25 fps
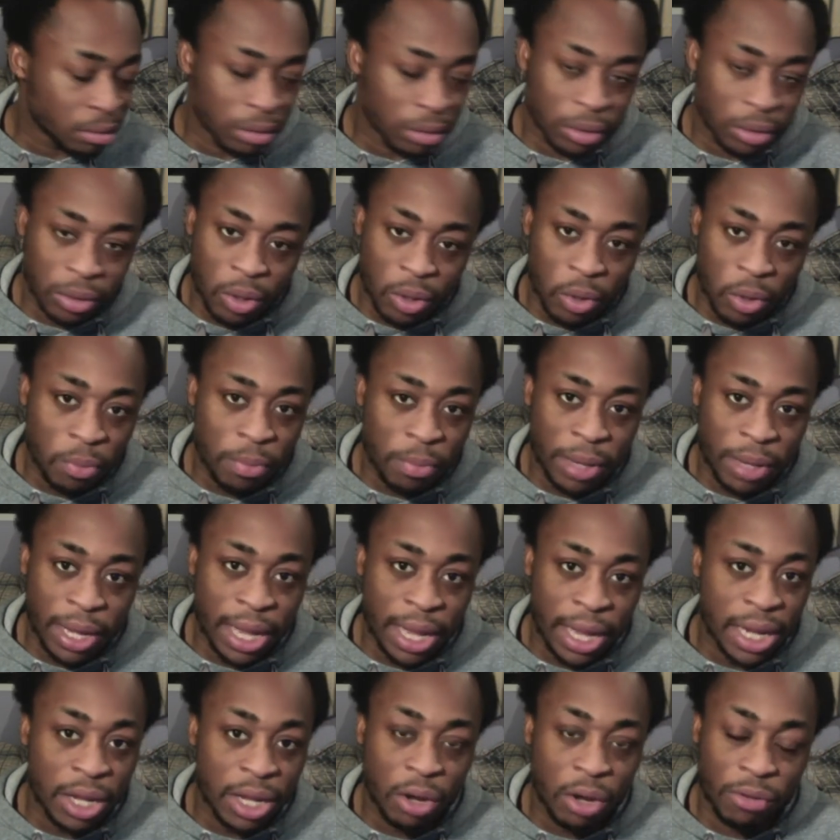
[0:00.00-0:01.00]
Don't be
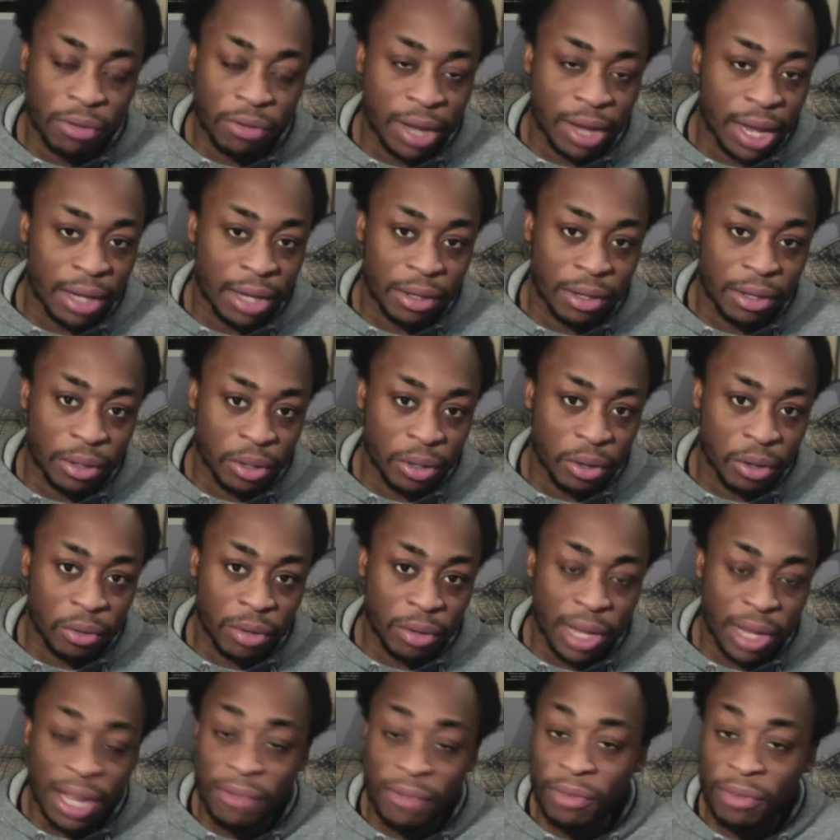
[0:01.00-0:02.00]
any of that, you know.
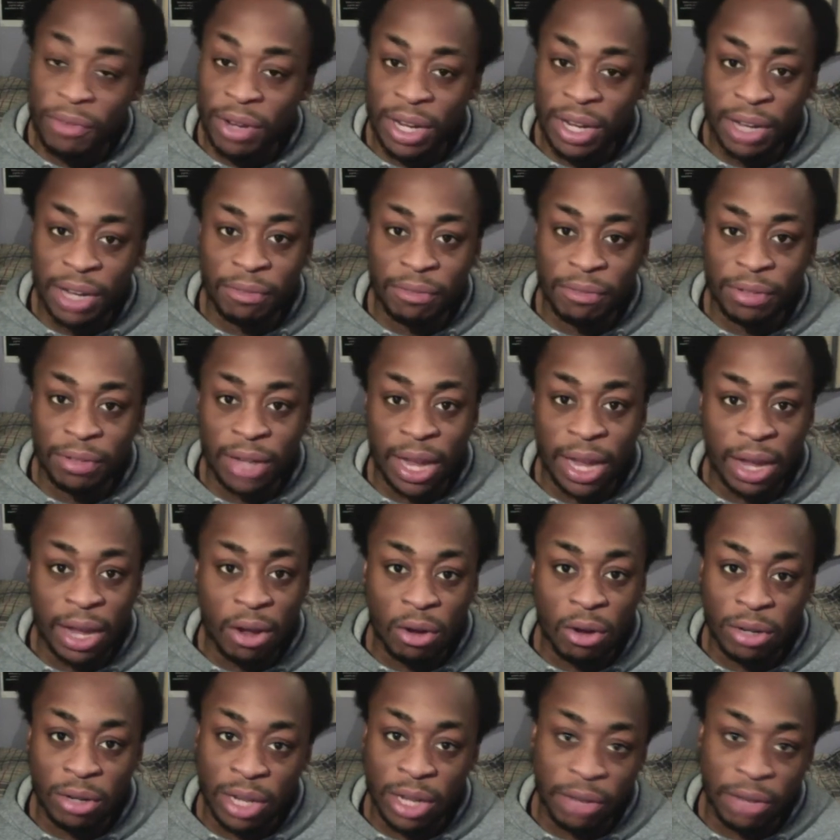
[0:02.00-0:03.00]
Even if they
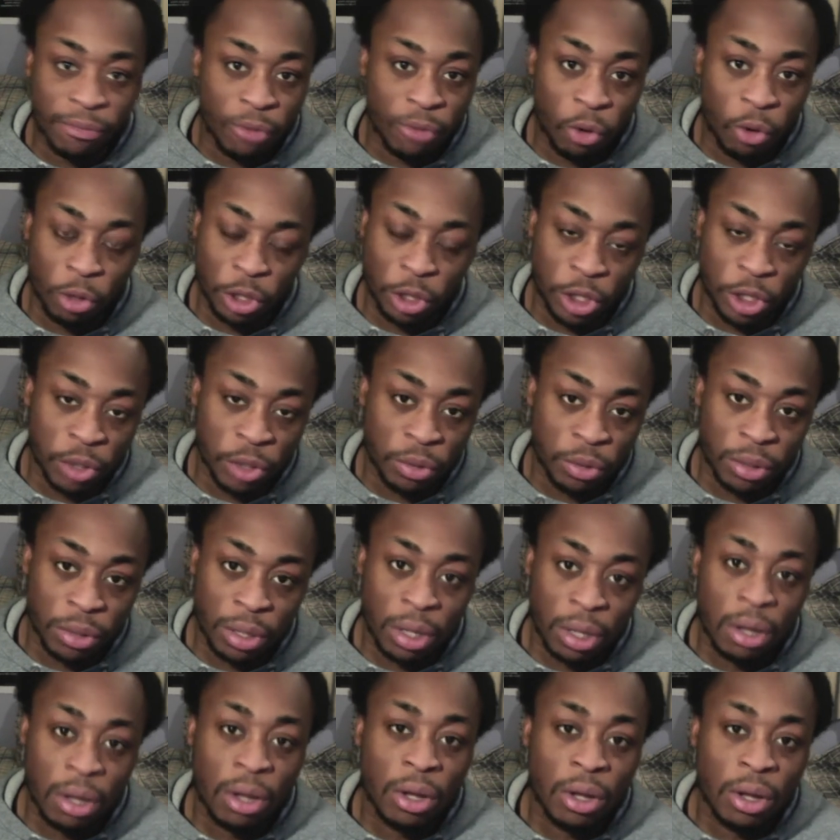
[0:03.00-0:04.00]
got their fortune,
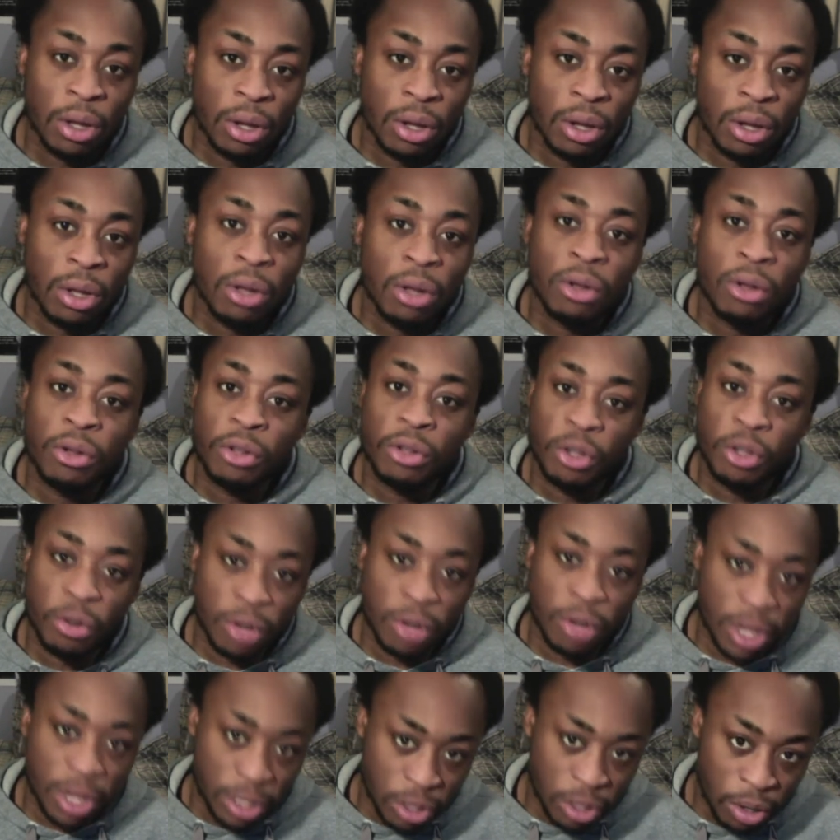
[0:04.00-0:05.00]
you
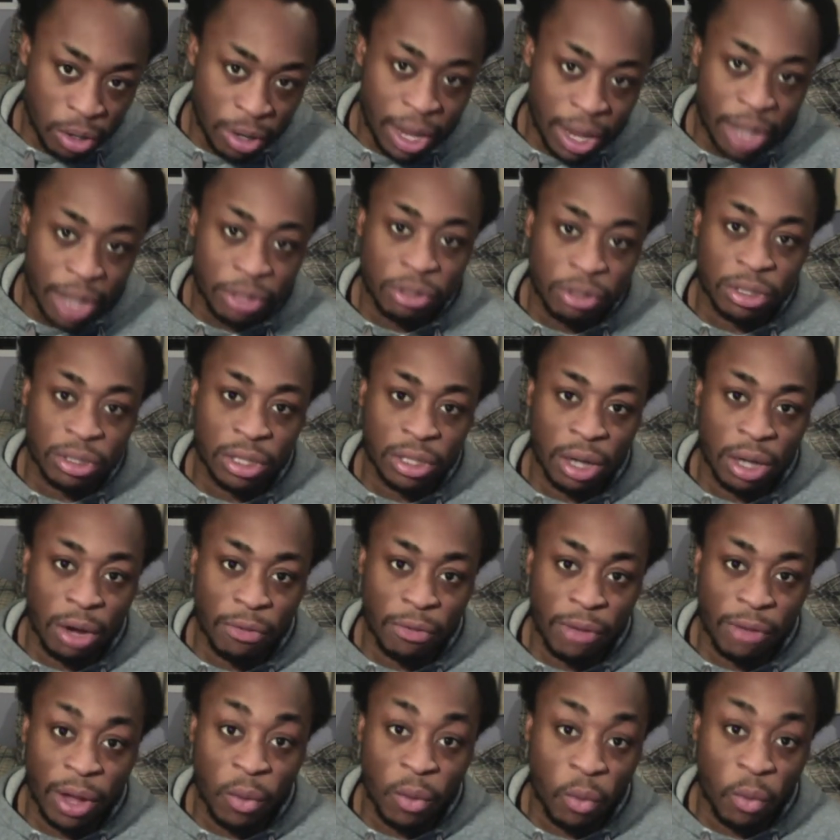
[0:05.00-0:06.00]
need to look at yourself
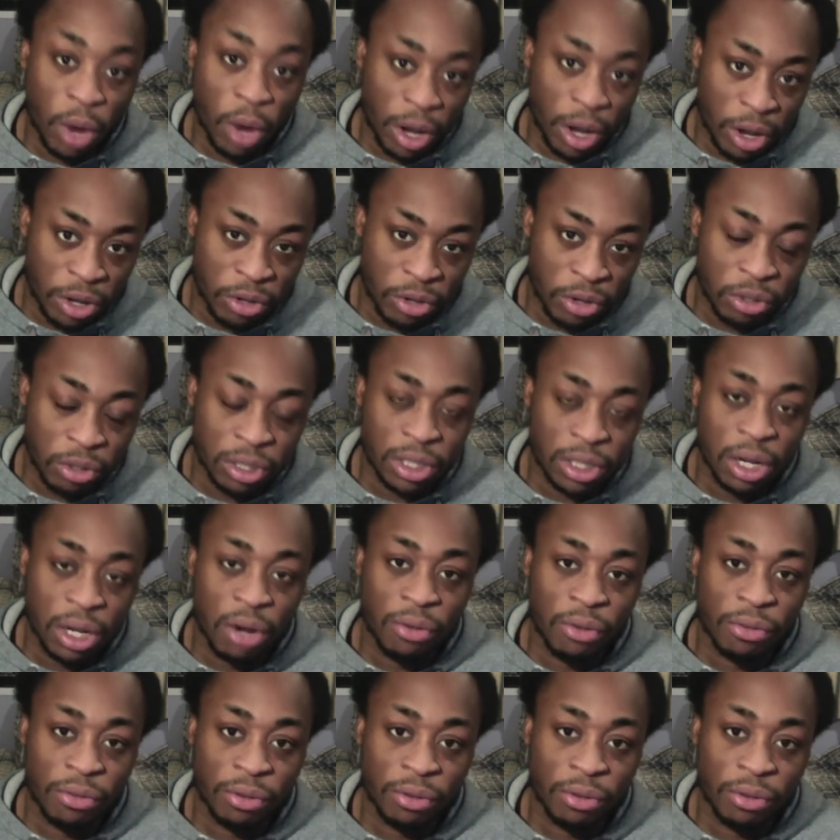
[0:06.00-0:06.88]
and work on yourself.